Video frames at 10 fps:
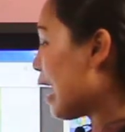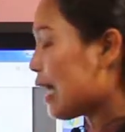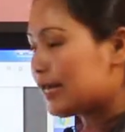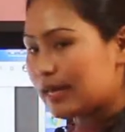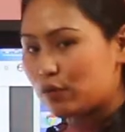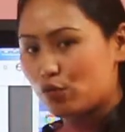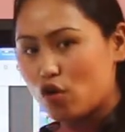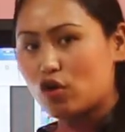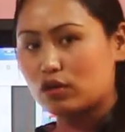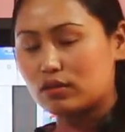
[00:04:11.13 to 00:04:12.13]
I can
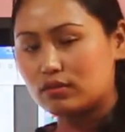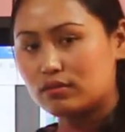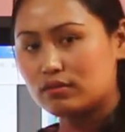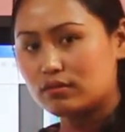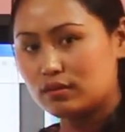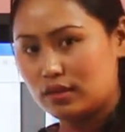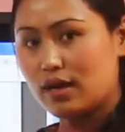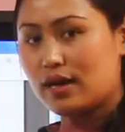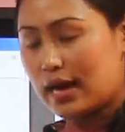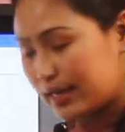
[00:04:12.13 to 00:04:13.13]
walk.
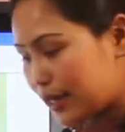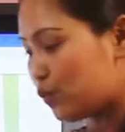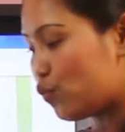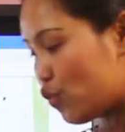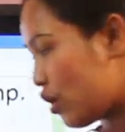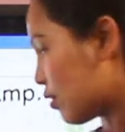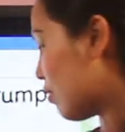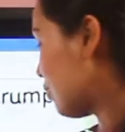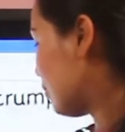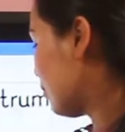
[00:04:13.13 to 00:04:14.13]
Yeah, I can
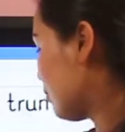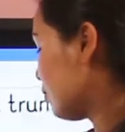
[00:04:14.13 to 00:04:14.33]
walk.